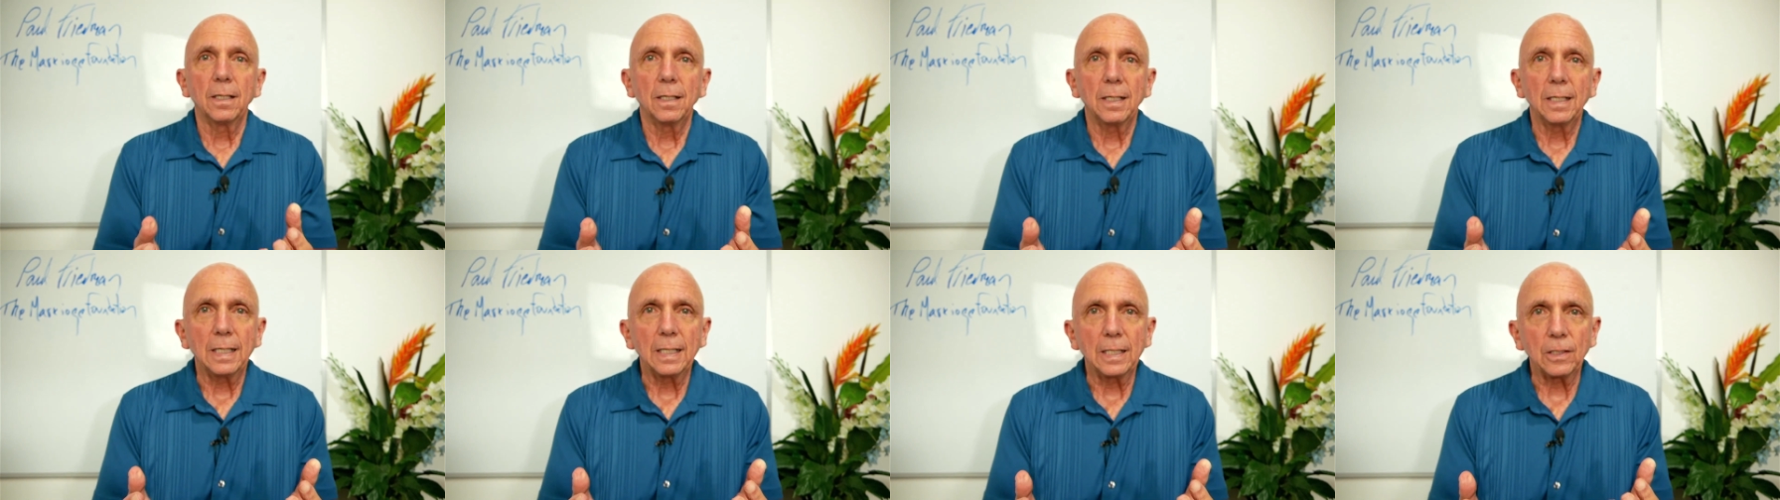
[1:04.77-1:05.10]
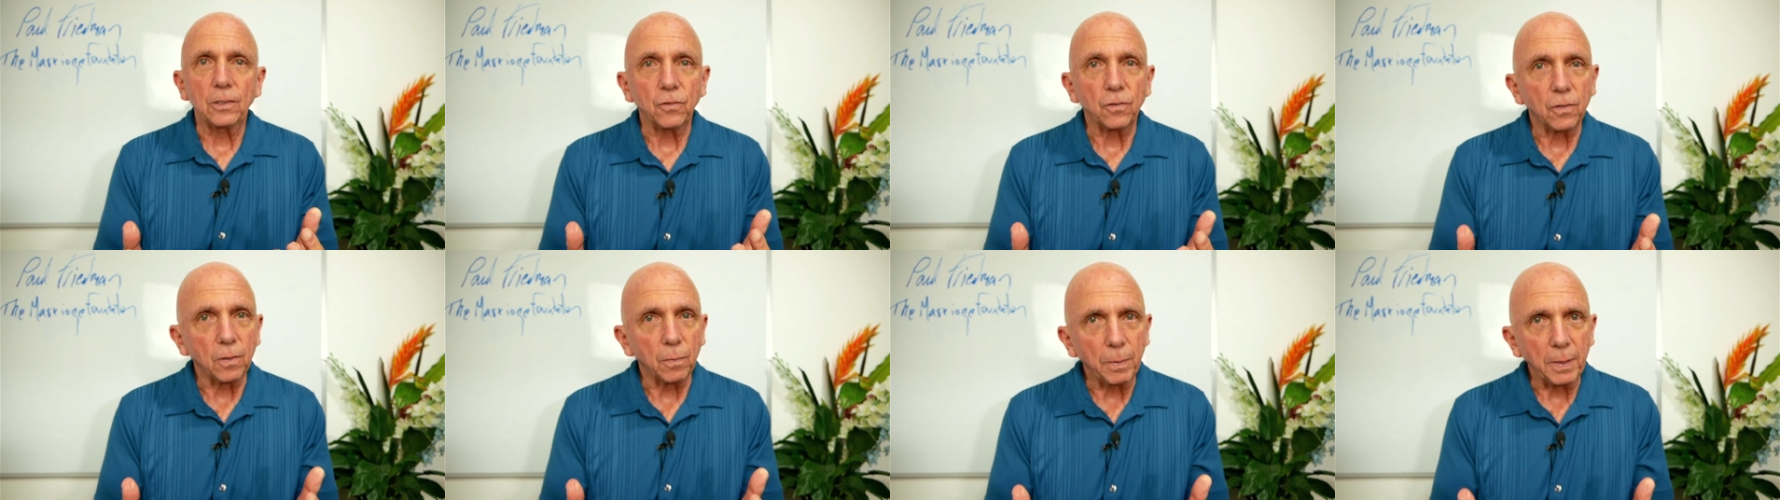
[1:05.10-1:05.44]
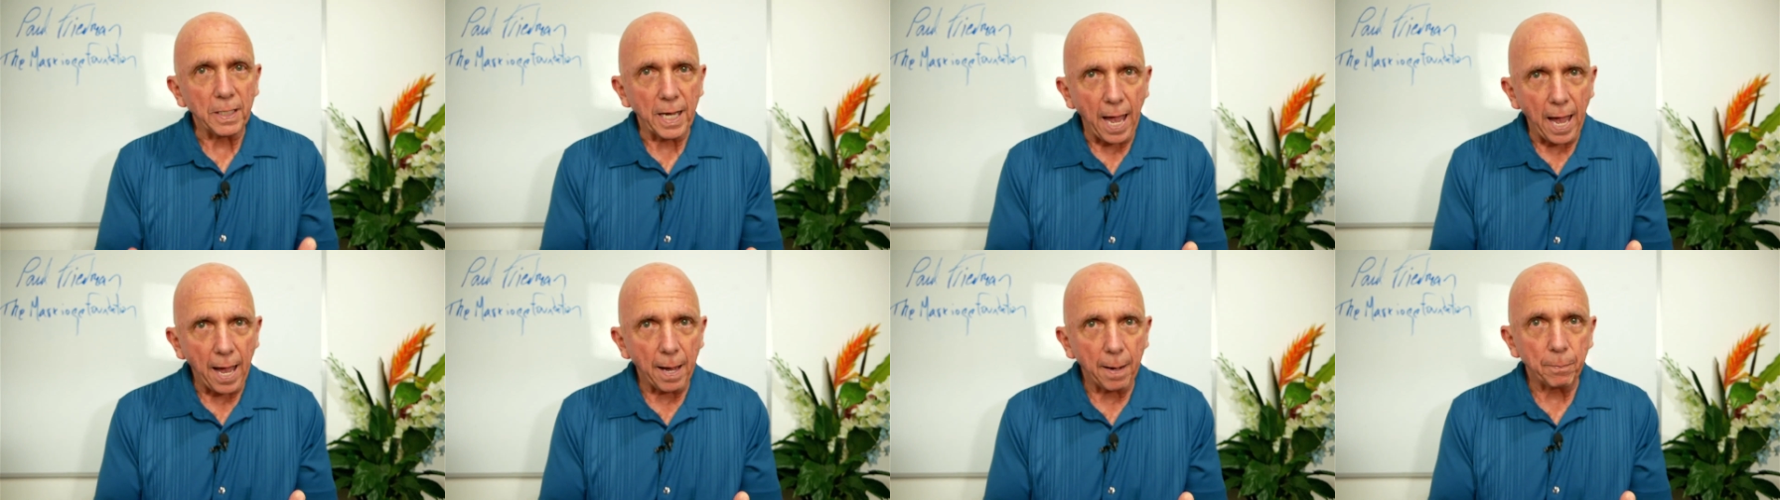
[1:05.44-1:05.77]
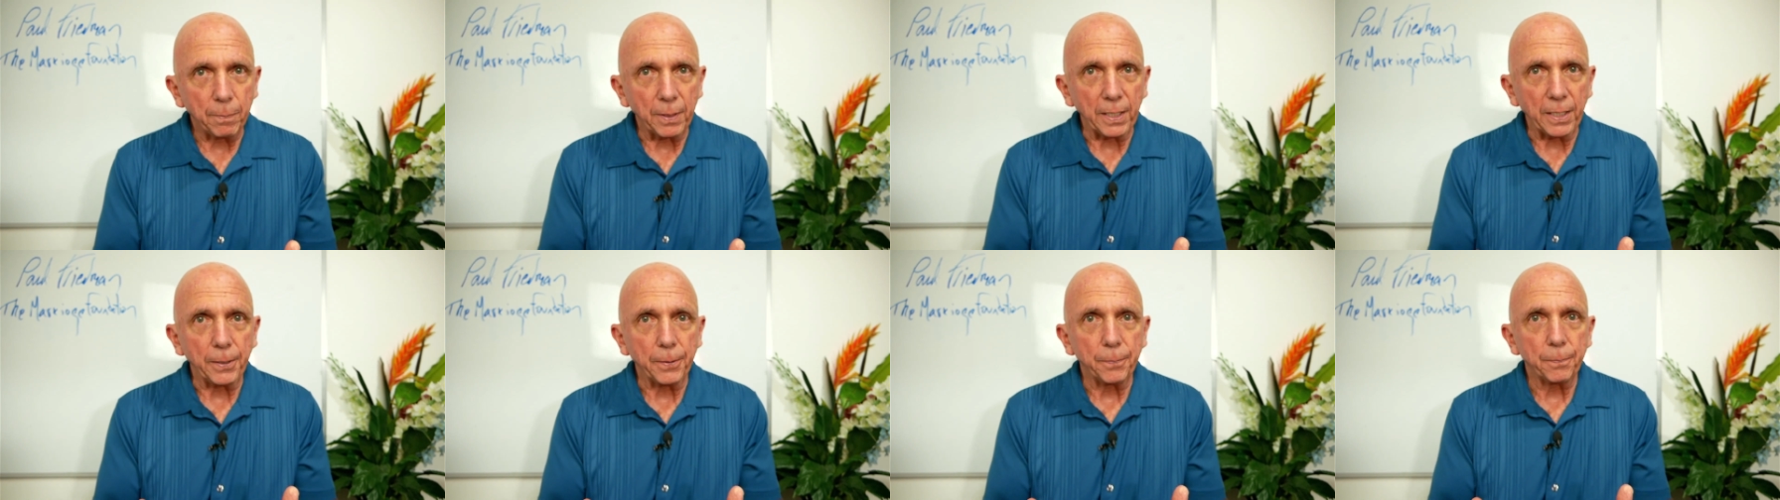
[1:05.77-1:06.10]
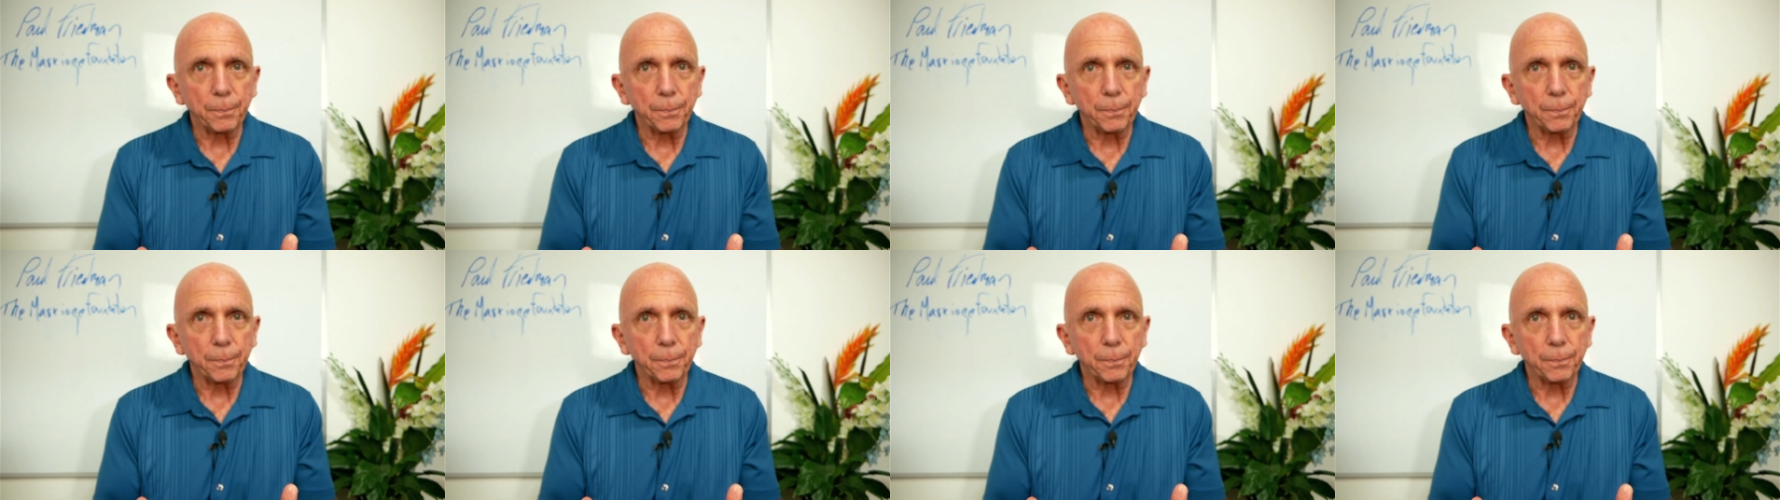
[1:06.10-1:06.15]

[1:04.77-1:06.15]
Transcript: it's to be happy.